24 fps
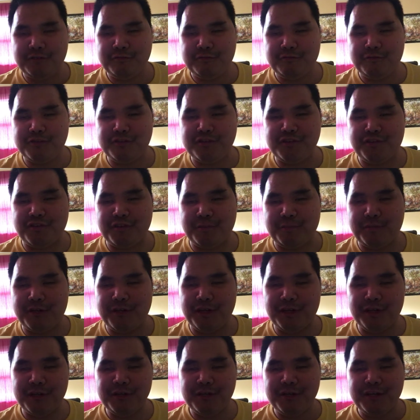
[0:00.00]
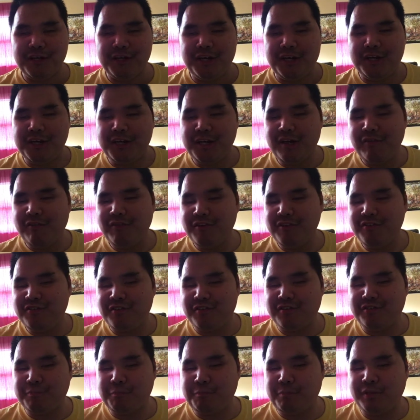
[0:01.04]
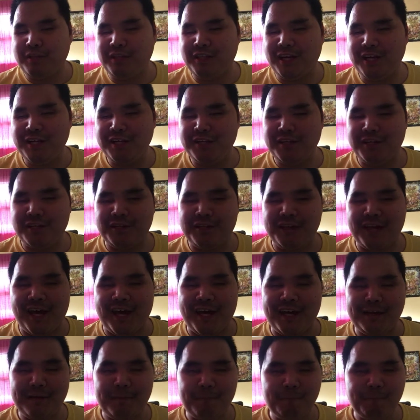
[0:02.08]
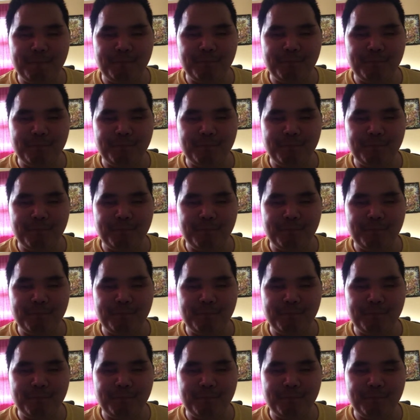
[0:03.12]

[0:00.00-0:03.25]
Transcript: which is up there. And even just playing that,